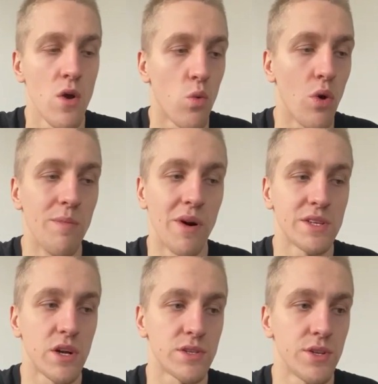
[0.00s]
What we might
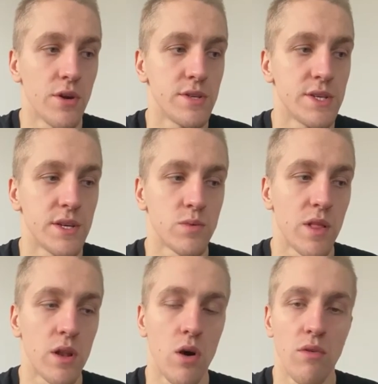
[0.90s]
start to notice is with
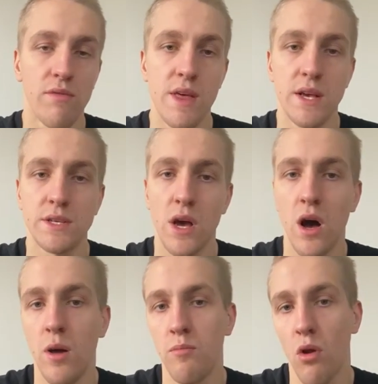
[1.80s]
a lot of this
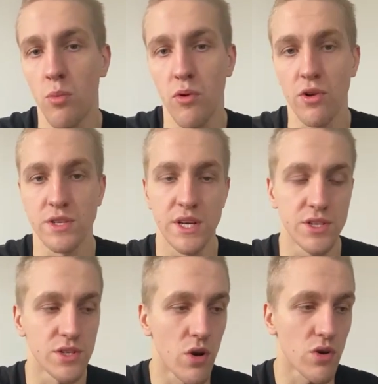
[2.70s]
block
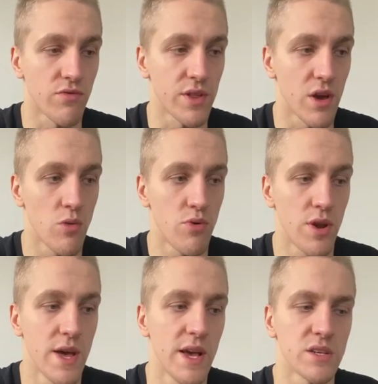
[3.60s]
periodization cycle for the
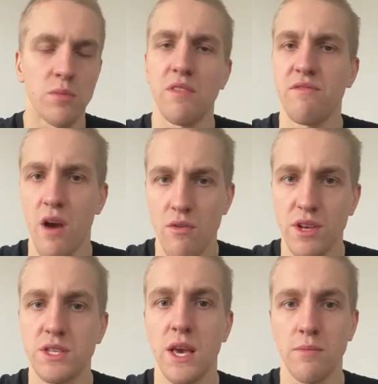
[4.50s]
open, it's going to be very
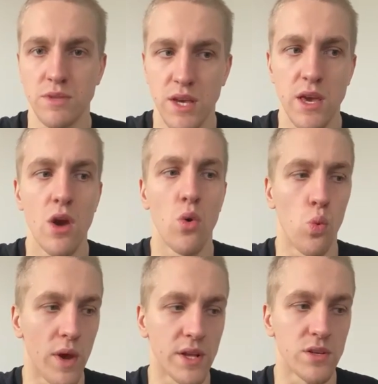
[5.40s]
samey
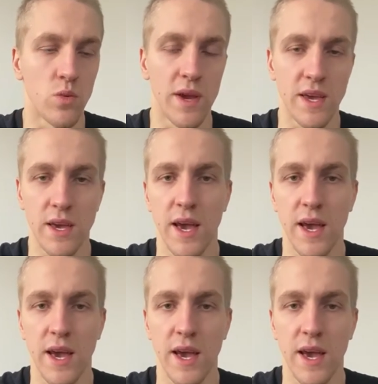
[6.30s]
week to week.